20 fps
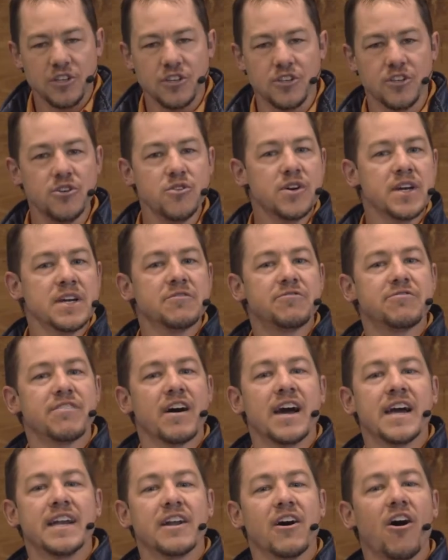You can
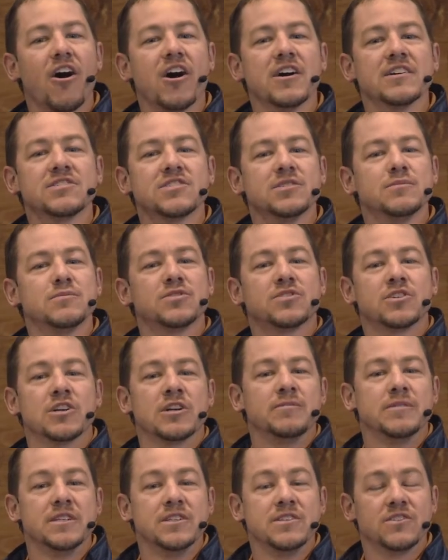find awesome
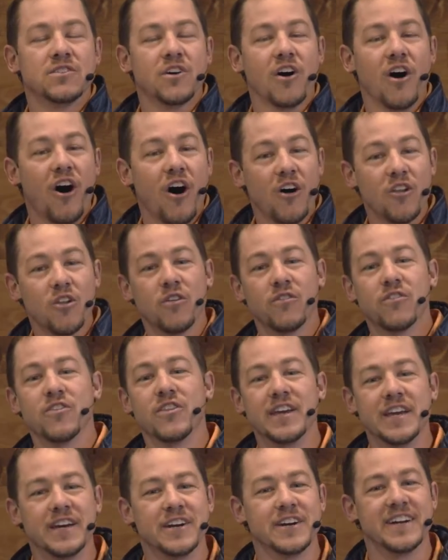sermons all over
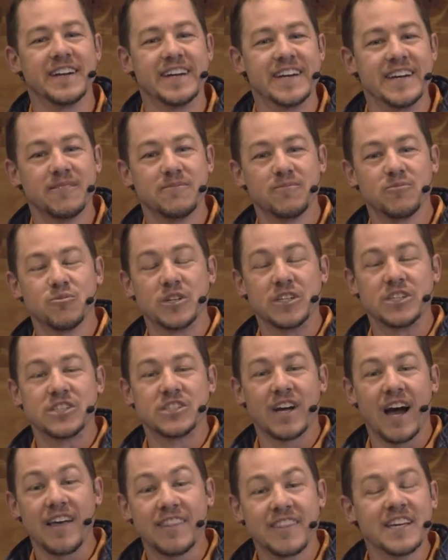the internet,
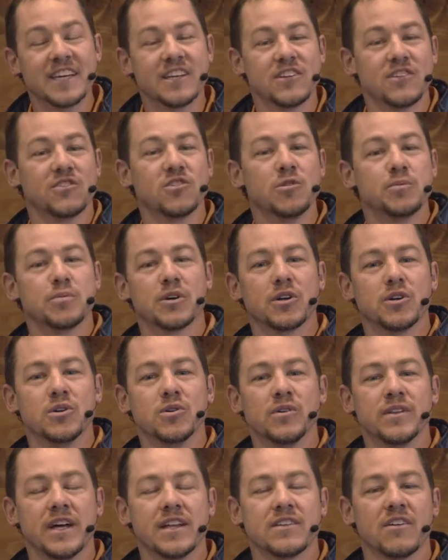which I think is super
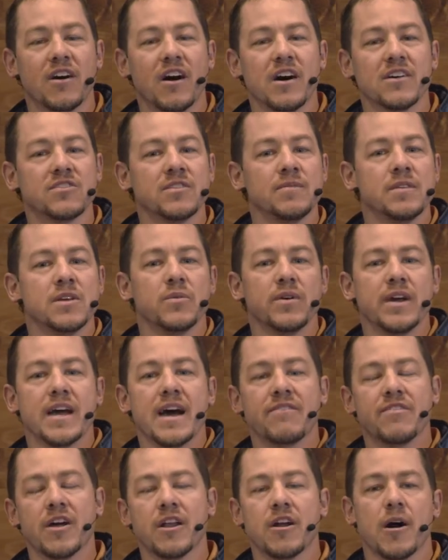cool. That's awesome that we
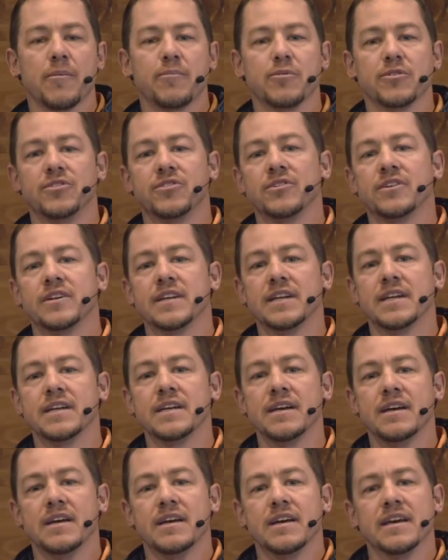have that
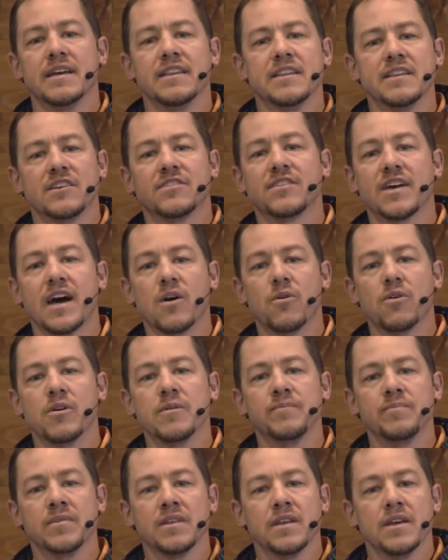opportunity in this
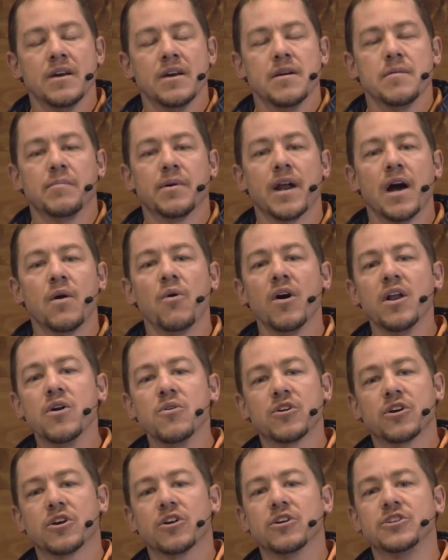hour. But I want to
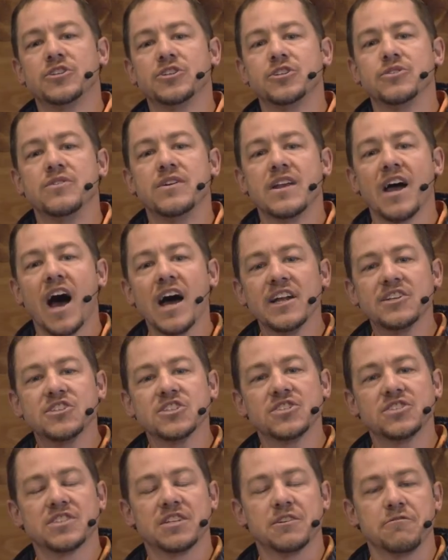encourage you not
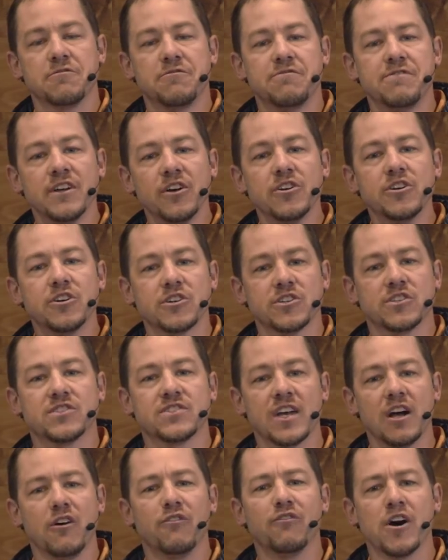just to fill
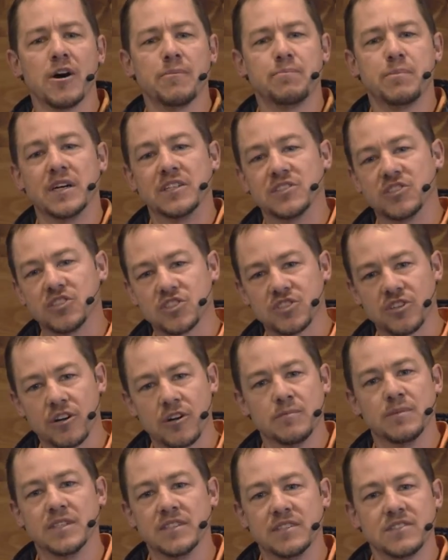yourself up on
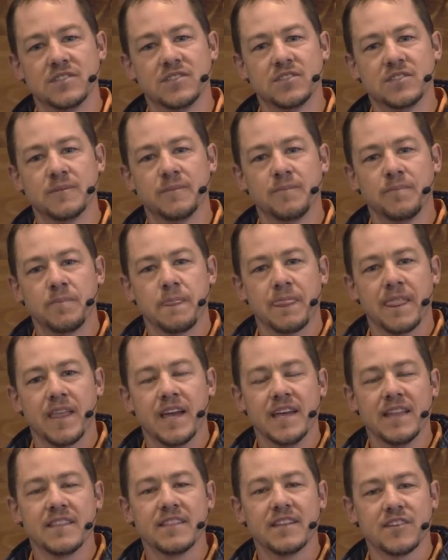sermons
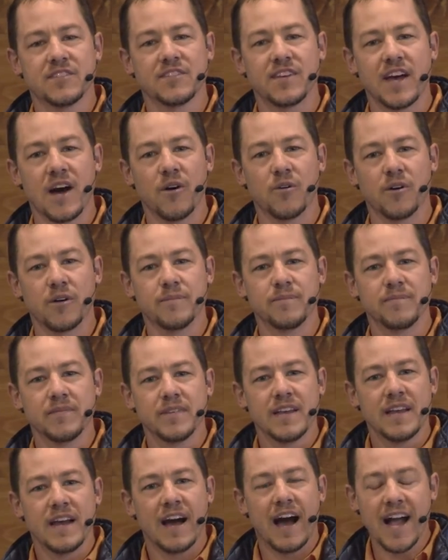in this hour.
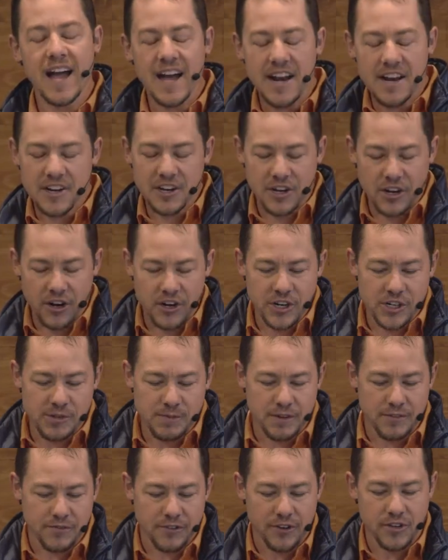I got an
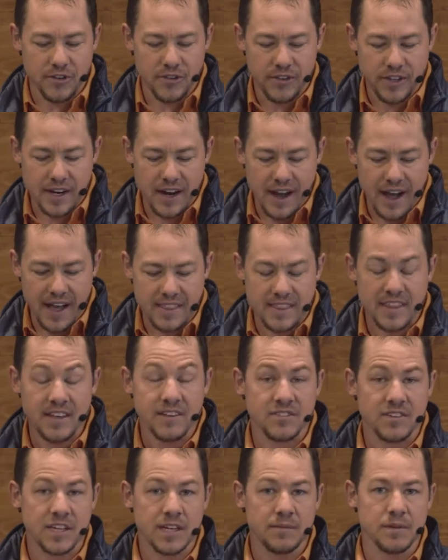encouragement for you that I
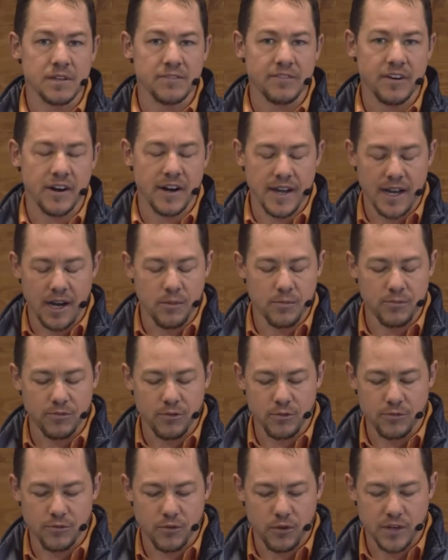think is going to be very
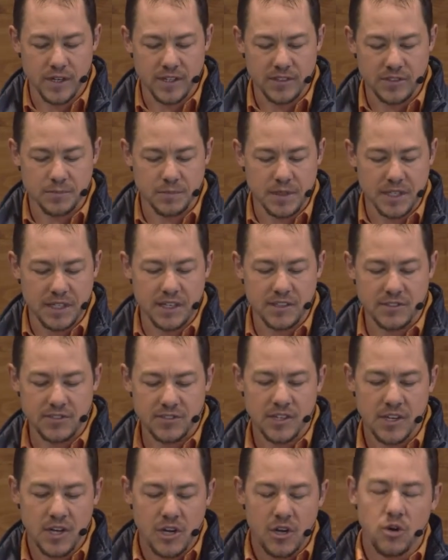helpful for us
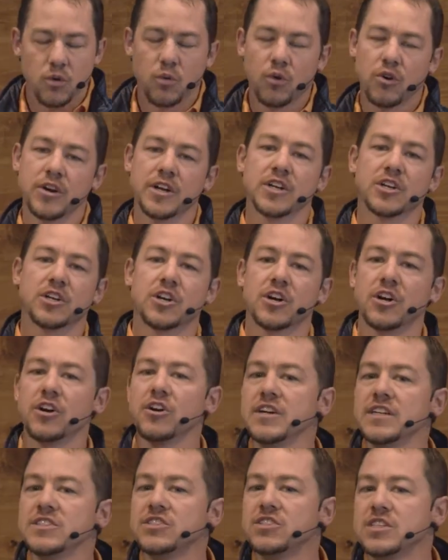because we're
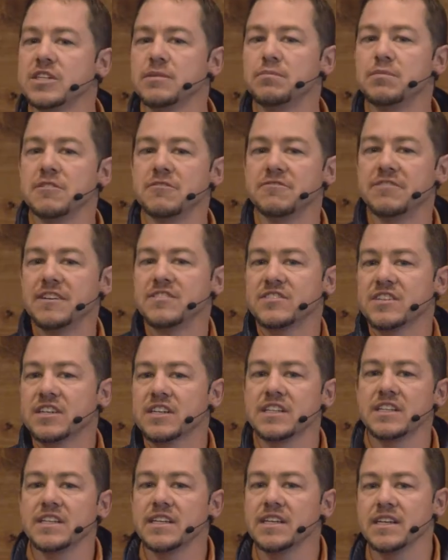encouraged to be
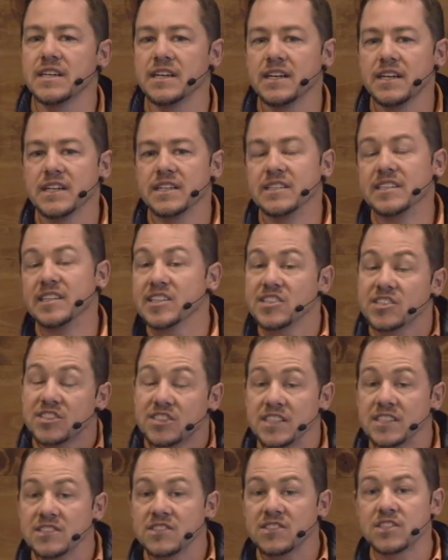physically
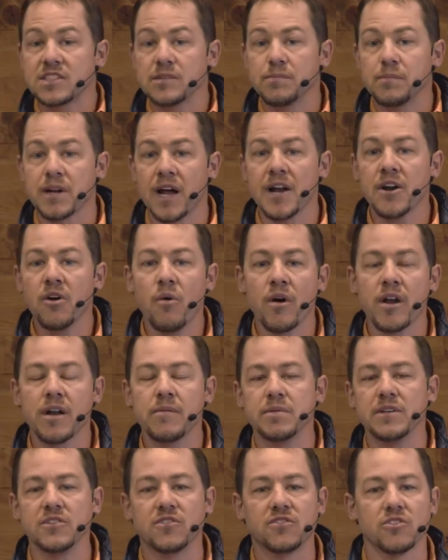distanced, but I don't want to
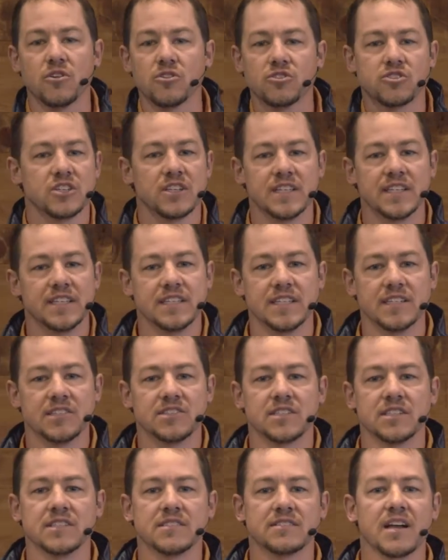be socially
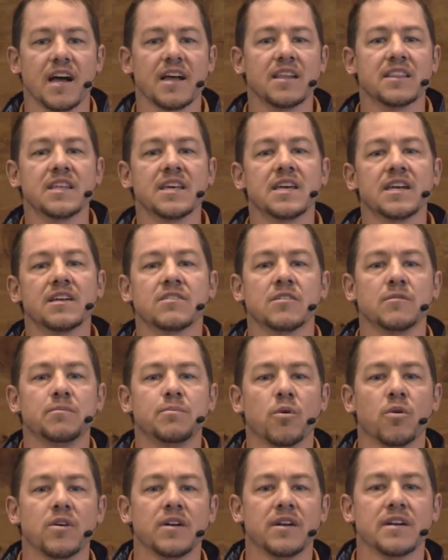distanced. I think it's
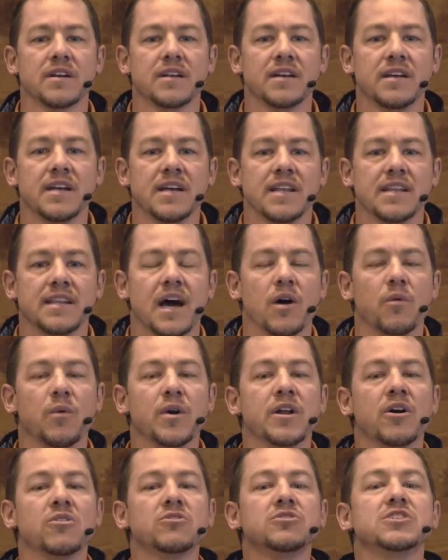important that
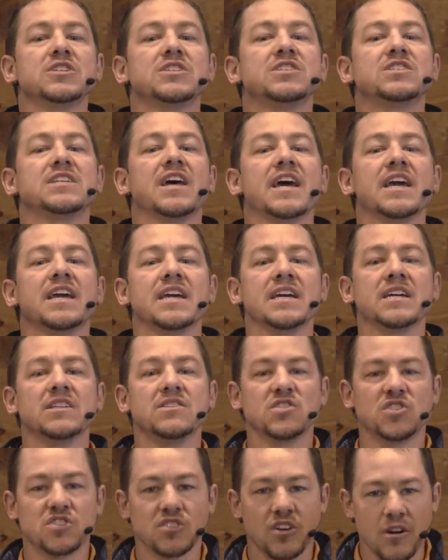we don't just take
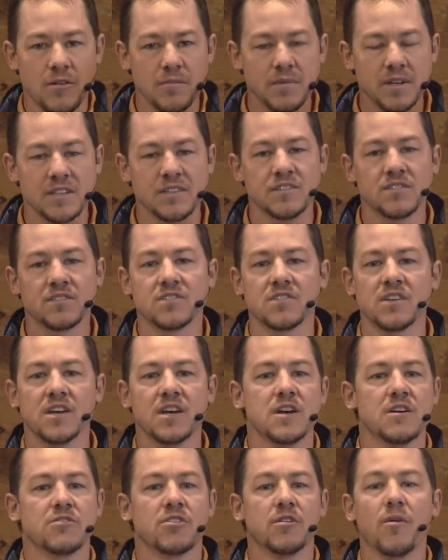in sermons
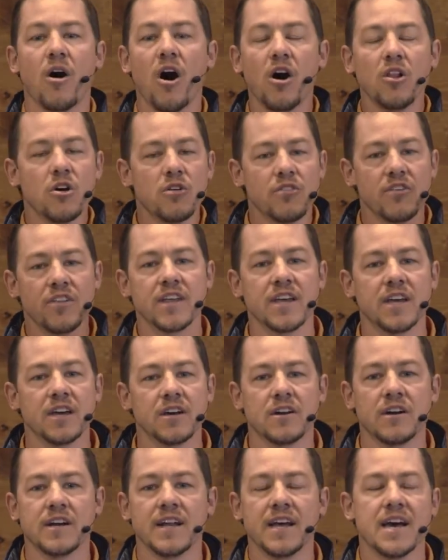from all over the
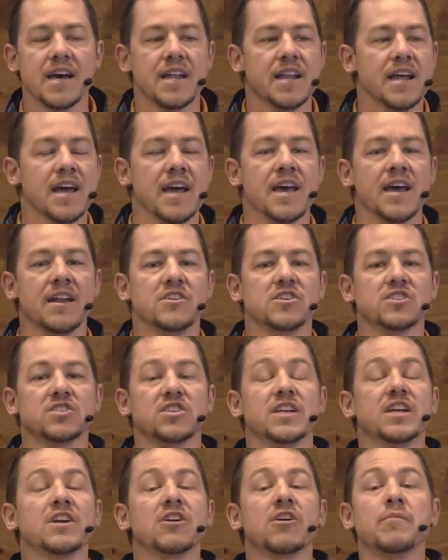internet and just
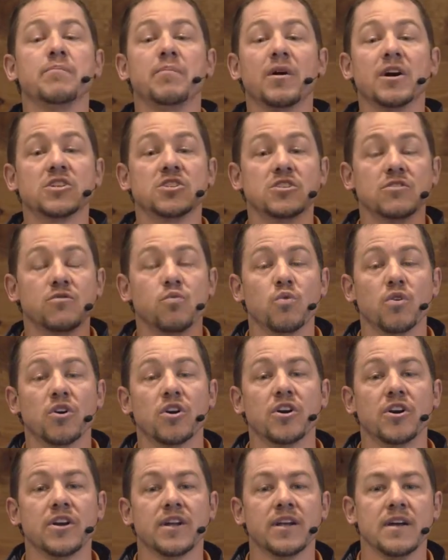hear a bunch of
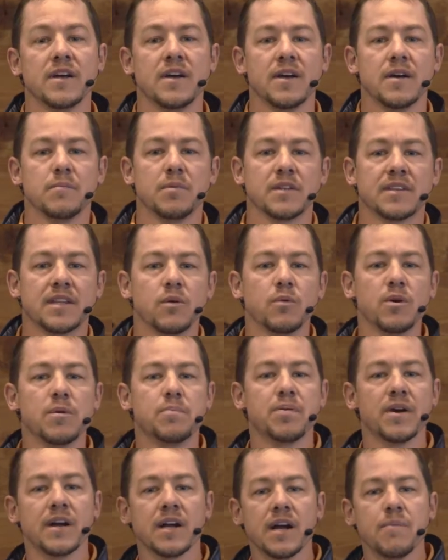word, but that we
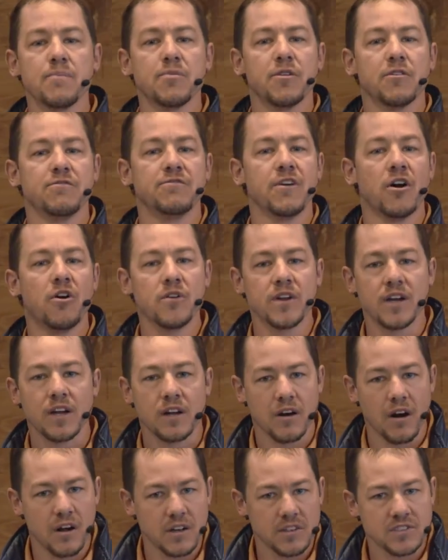pick up the phone and
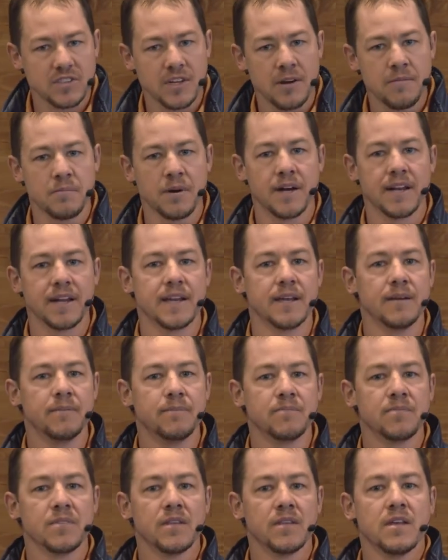call somebody
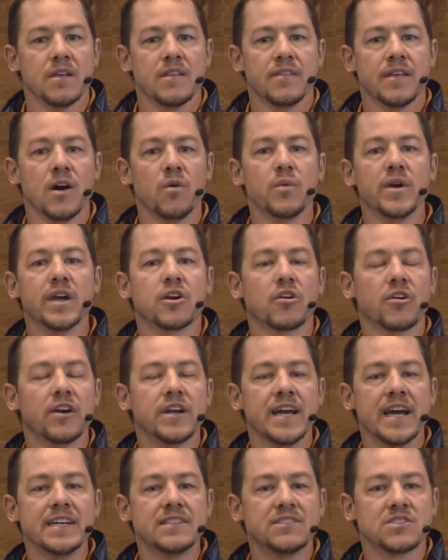that we
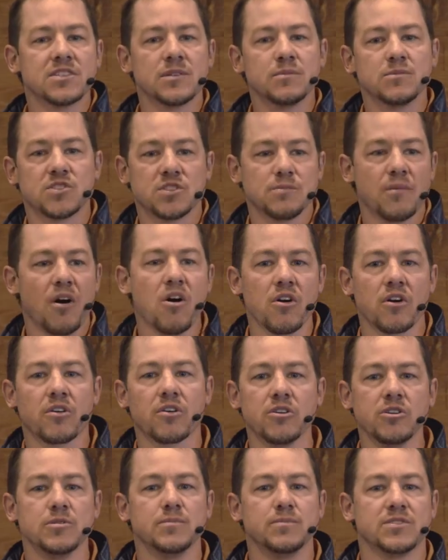create some small
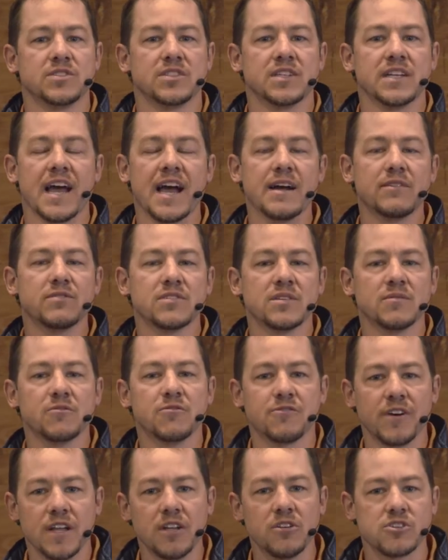groups and have some
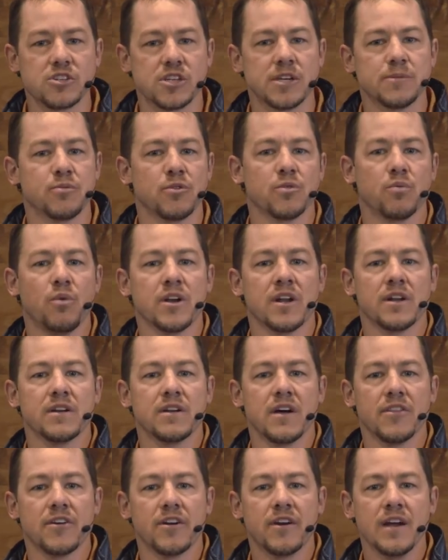fellowship with one
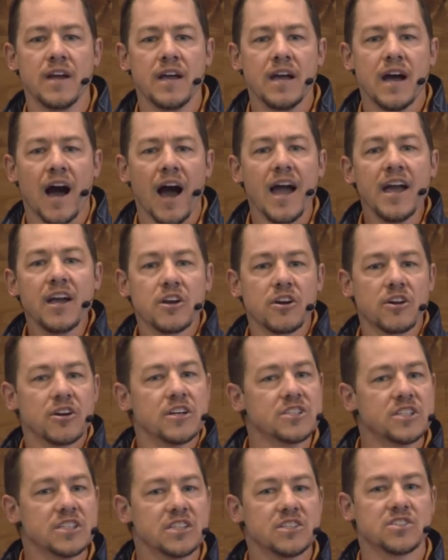another. I
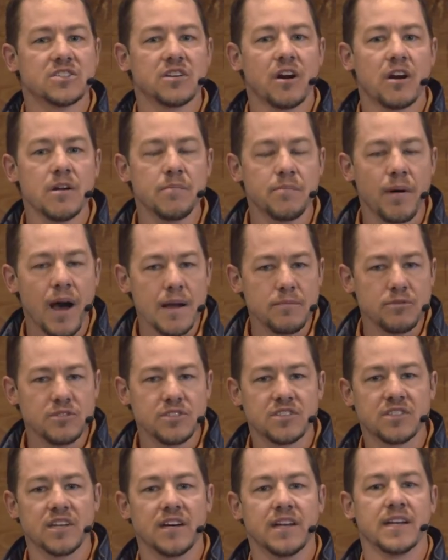encourage you to start a Bible
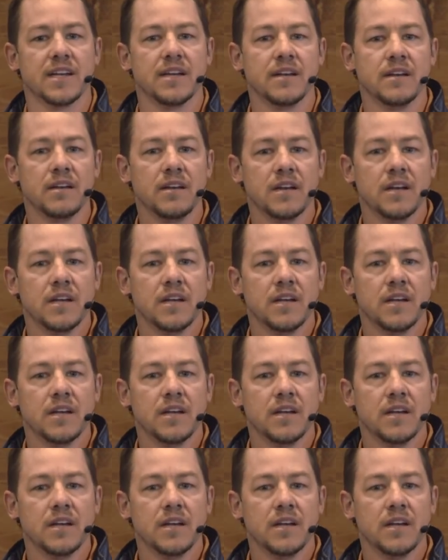study.